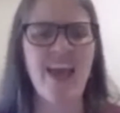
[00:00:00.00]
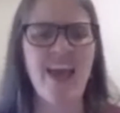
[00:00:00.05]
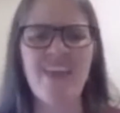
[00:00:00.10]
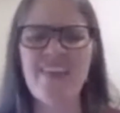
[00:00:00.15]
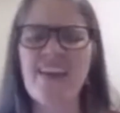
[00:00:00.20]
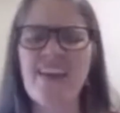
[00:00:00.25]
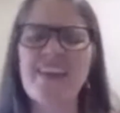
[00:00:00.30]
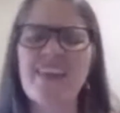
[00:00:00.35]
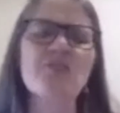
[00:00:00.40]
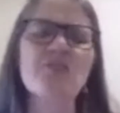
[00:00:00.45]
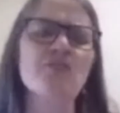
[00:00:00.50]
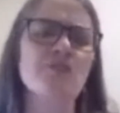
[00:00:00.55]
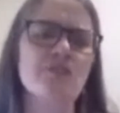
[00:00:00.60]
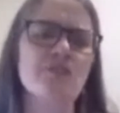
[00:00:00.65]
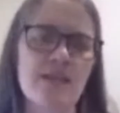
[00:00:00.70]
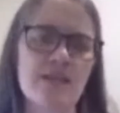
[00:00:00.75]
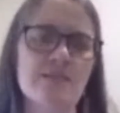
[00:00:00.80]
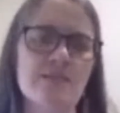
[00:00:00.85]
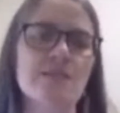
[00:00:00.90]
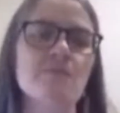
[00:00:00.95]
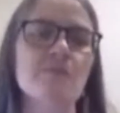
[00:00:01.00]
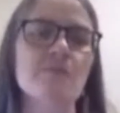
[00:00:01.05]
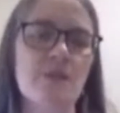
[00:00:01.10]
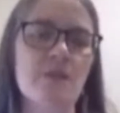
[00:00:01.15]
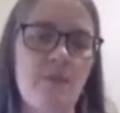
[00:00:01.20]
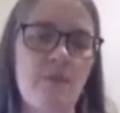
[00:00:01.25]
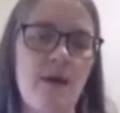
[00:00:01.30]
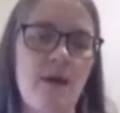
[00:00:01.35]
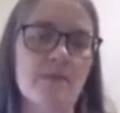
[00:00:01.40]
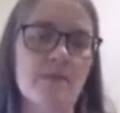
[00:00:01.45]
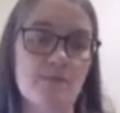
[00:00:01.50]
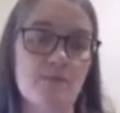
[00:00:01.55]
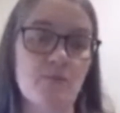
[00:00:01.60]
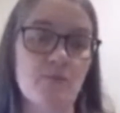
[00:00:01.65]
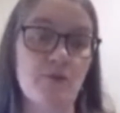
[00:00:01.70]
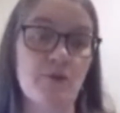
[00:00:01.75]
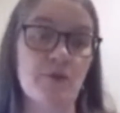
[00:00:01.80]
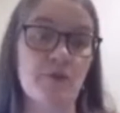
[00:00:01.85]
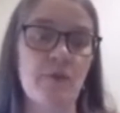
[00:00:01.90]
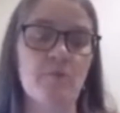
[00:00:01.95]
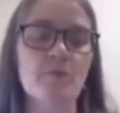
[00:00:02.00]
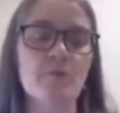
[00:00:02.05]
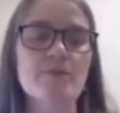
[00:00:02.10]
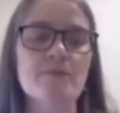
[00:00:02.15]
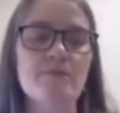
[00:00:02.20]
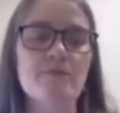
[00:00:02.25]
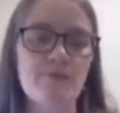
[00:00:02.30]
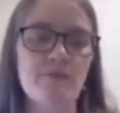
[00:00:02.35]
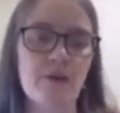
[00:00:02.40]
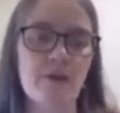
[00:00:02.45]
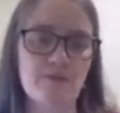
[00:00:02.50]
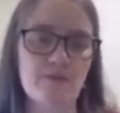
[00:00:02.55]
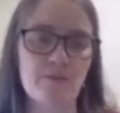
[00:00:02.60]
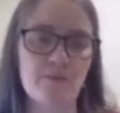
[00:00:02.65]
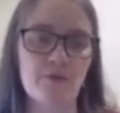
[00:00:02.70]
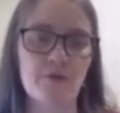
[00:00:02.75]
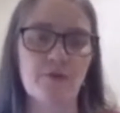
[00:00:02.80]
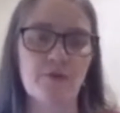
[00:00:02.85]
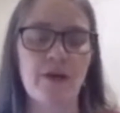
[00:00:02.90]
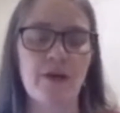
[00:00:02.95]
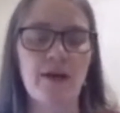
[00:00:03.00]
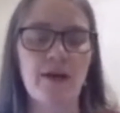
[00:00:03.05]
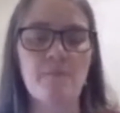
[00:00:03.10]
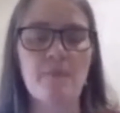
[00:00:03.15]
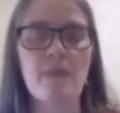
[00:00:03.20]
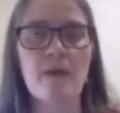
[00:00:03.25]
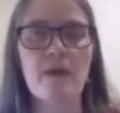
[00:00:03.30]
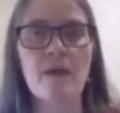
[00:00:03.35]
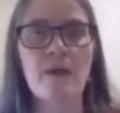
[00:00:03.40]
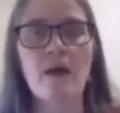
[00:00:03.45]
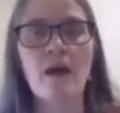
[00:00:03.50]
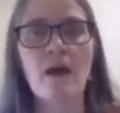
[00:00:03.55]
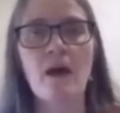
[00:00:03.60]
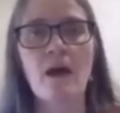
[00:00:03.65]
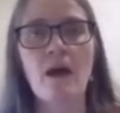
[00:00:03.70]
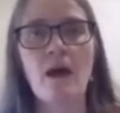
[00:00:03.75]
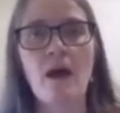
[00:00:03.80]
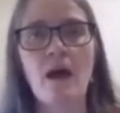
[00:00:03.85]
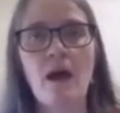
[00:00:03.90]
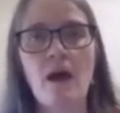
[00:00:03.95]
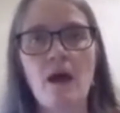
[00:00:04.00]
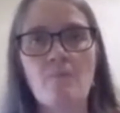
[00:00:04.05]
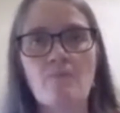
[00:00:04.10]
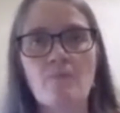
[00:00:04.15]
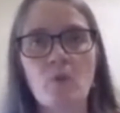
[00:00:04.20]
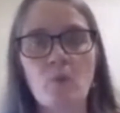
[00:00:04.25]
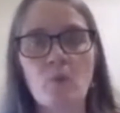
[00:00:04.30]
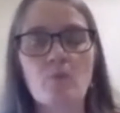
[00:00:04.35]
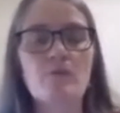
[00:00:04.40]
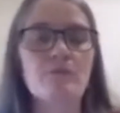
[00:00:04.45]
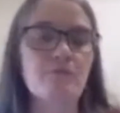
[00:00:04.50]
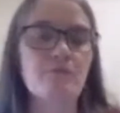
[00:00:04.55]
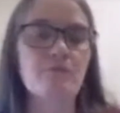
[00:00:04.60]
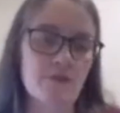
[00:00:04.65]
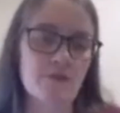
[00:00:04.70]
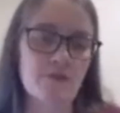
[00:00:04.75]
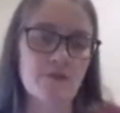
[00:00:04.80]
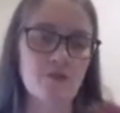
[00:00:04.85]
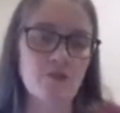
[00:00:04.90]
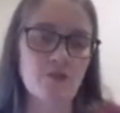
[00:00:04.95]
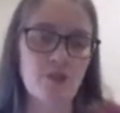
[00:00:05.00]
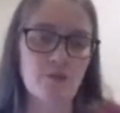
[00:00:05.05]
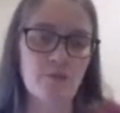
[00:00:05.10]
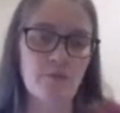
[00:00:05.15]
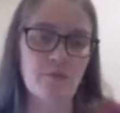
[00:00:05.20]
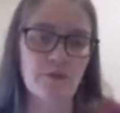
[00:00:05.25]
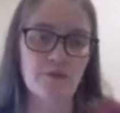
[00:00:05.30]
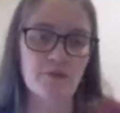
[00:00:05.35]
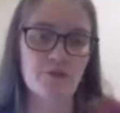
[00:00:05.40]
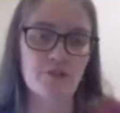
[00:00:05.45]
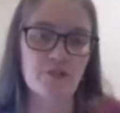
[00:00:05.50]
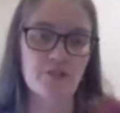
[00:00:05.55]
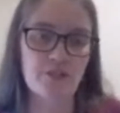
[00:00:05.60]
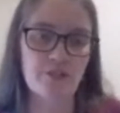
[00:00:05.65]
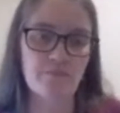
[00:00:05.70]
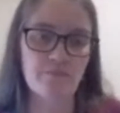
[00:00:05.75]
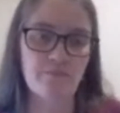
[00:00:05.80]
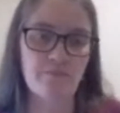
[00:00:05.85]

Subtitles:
And they had a huge announcement about this program. It was a five-year program with a focus on child malnutrition.